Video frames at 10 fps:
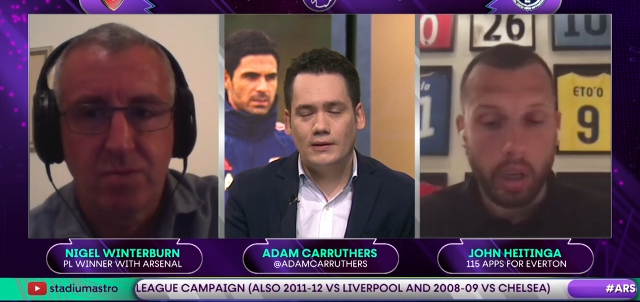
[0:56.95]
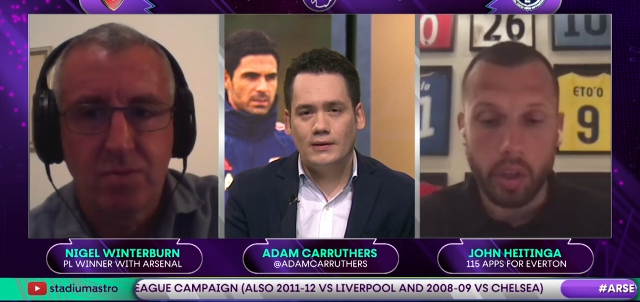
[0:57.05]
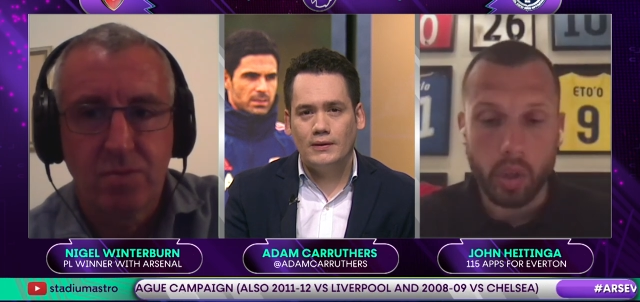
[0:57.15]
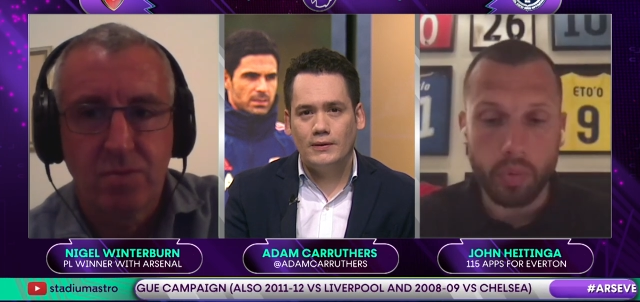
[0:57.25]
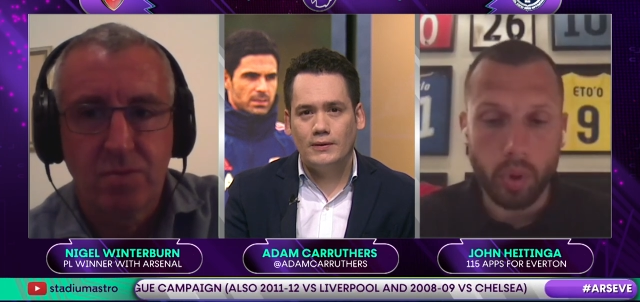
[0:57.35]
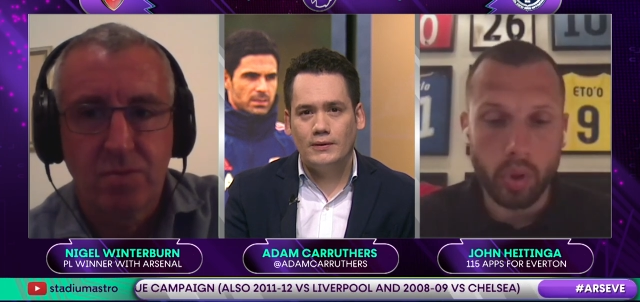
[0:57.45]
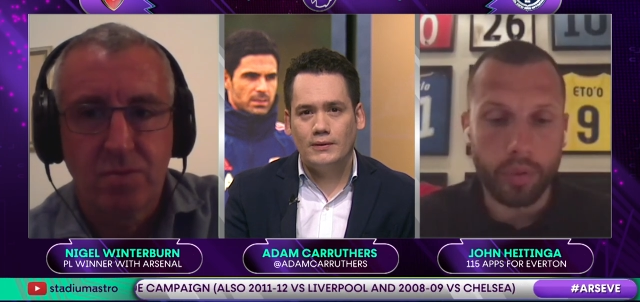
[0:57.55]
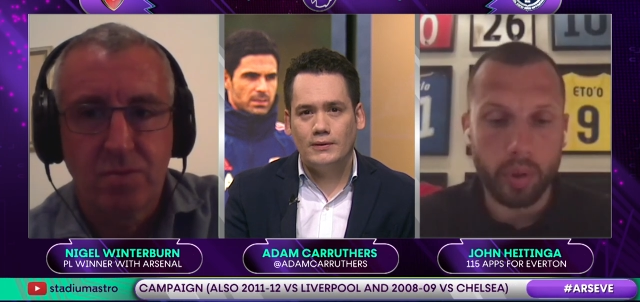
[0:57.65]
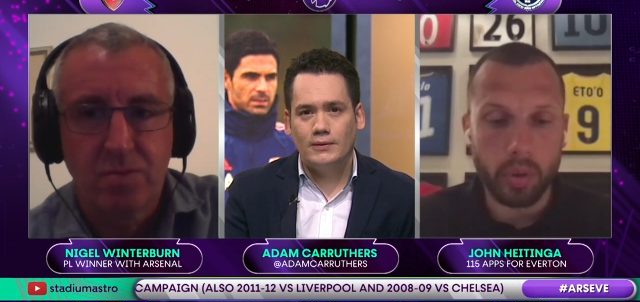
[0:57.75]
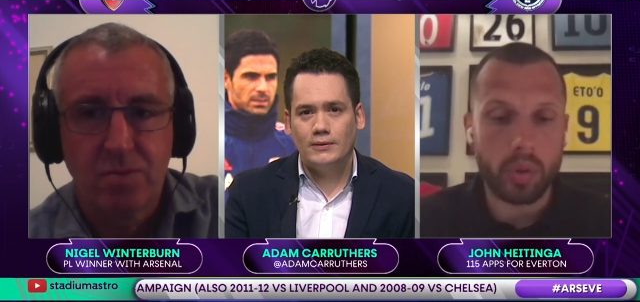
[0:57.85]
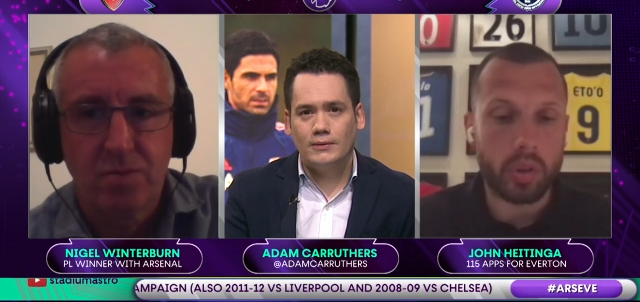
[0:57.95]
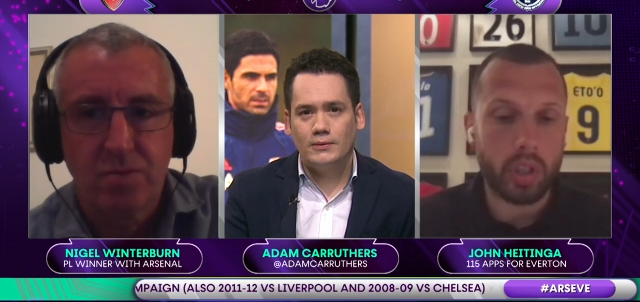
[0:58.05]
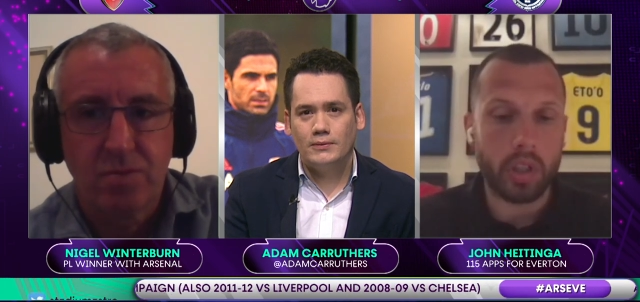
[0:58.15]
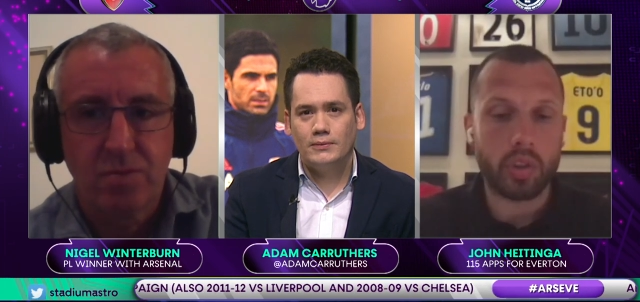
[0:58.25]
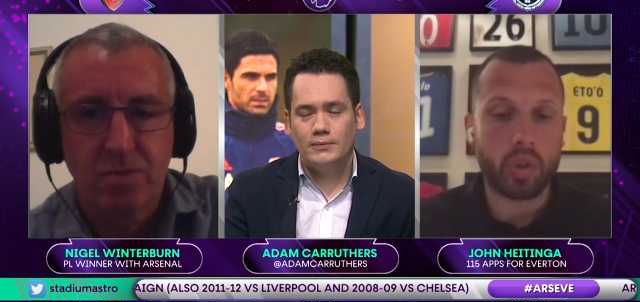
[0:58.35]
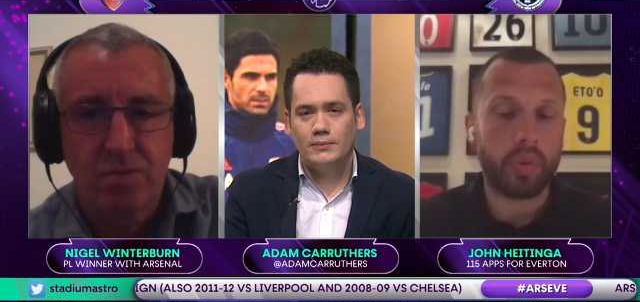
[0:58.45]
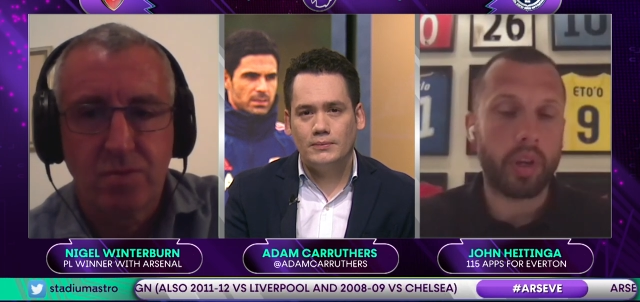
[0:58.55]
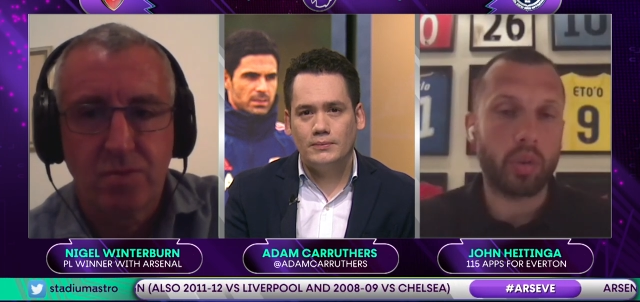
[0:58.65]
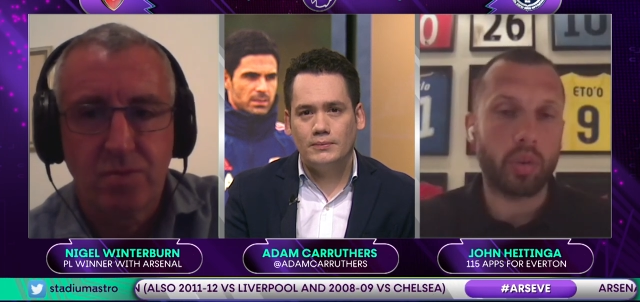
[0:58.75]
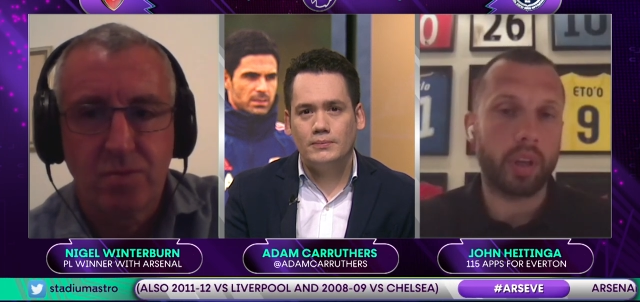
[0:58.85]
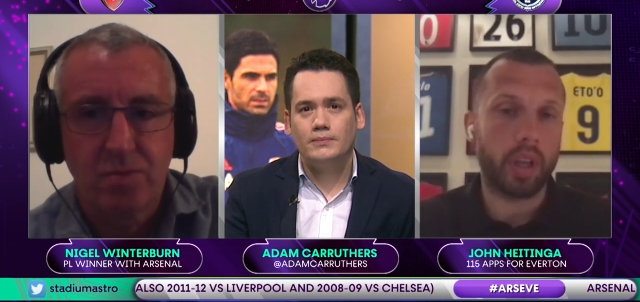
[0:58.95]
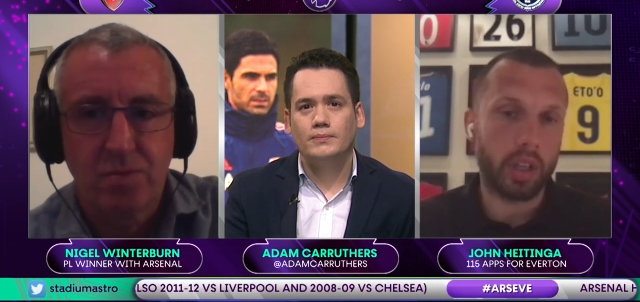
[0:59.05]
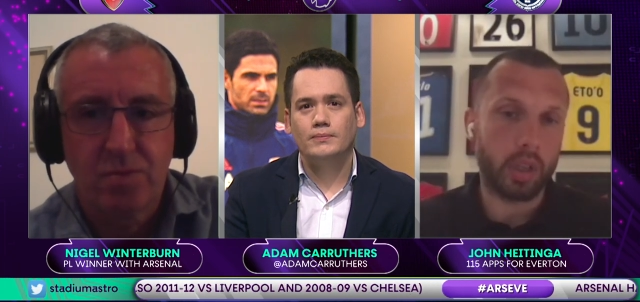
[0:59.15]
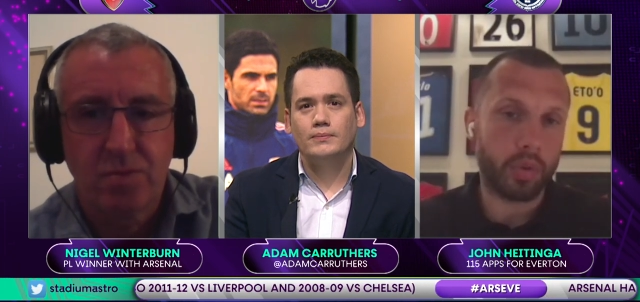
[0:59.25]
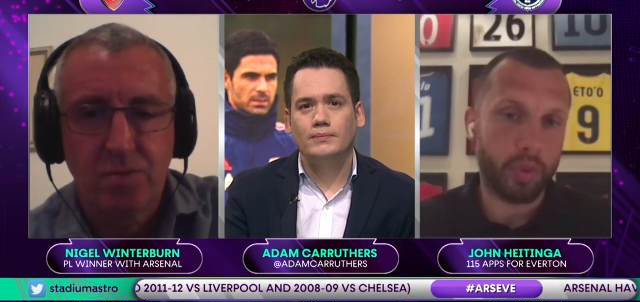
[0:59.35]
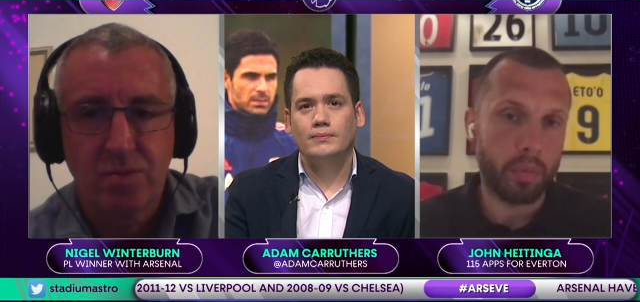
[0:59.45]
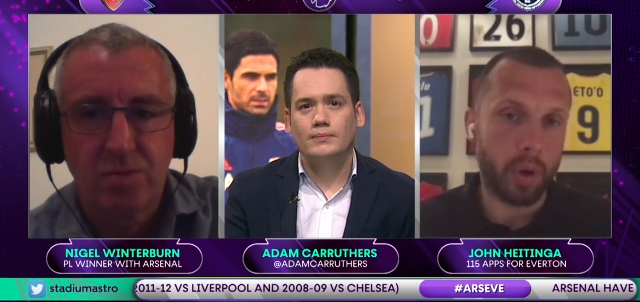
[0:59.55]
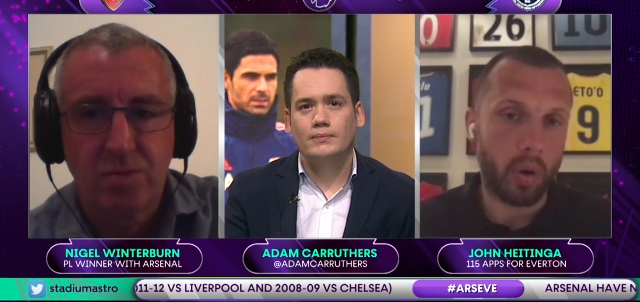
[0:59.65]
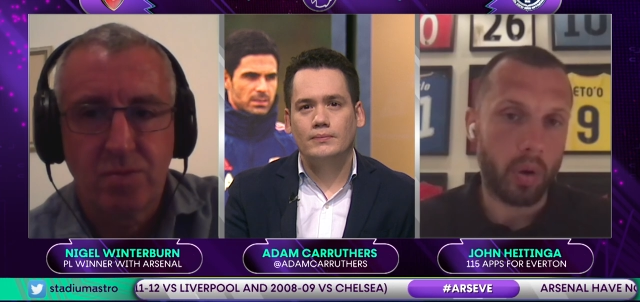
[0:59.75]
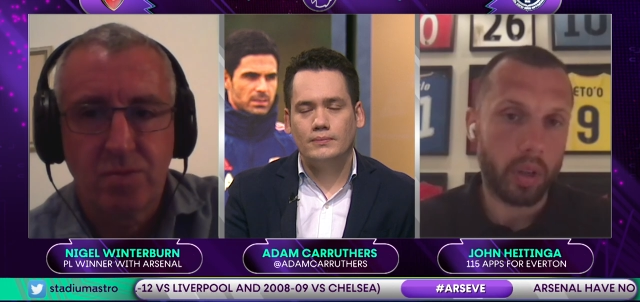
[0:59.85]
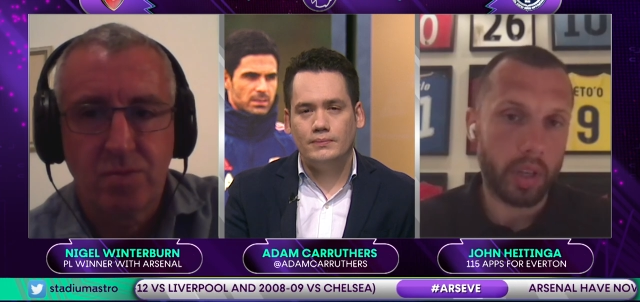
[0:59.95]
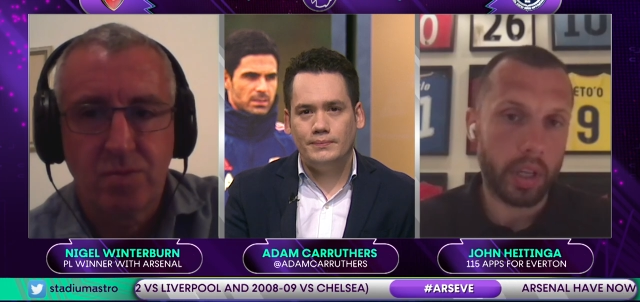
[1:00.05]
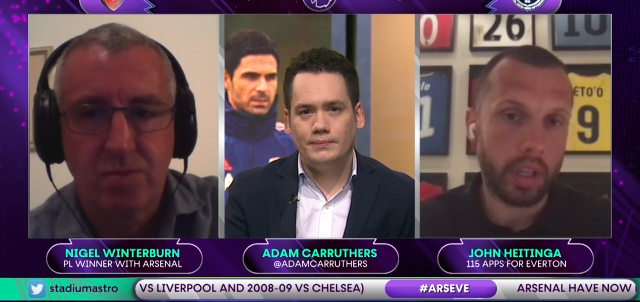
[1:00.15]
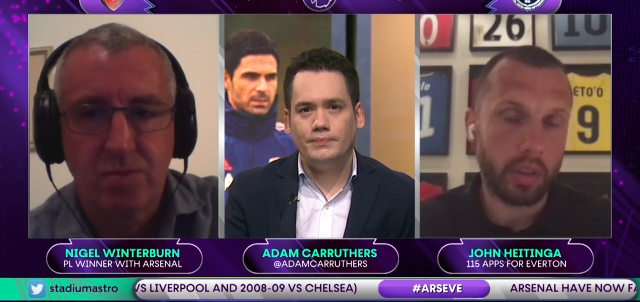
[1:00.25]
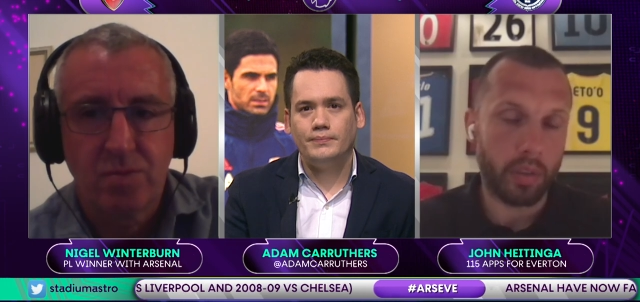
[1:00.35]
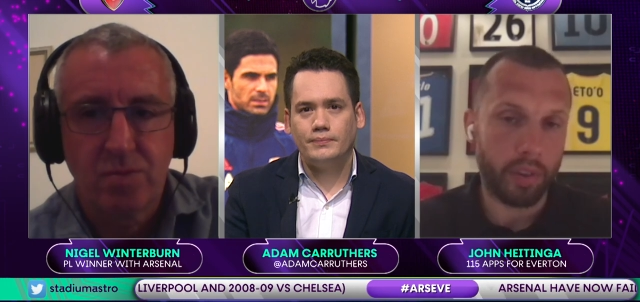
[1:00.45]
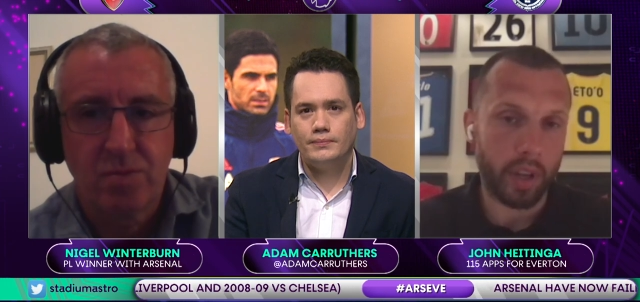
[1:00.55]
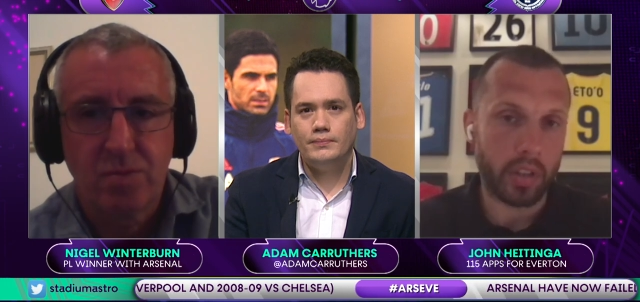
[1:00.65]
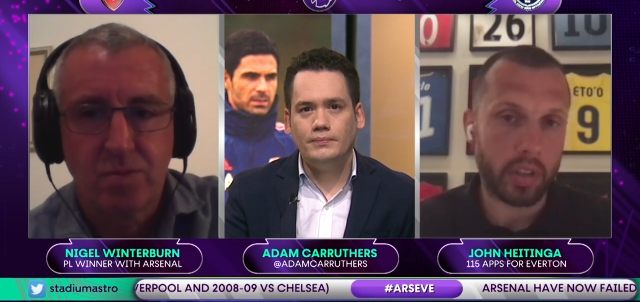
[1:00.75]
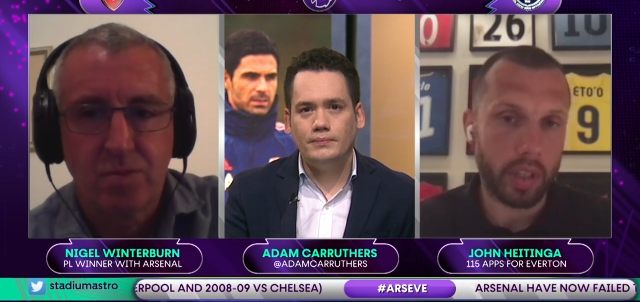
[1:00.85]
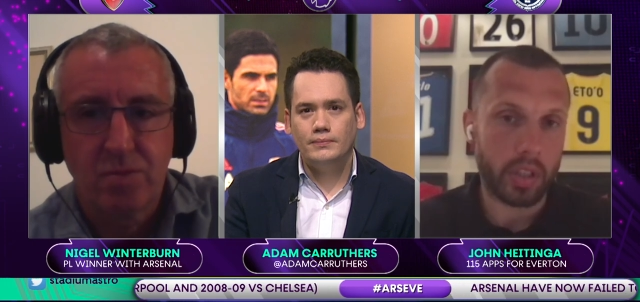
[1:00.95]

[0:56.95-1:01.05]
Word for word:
Speaker 1: uh, it is wonderful to see the strength of the English football and the fans.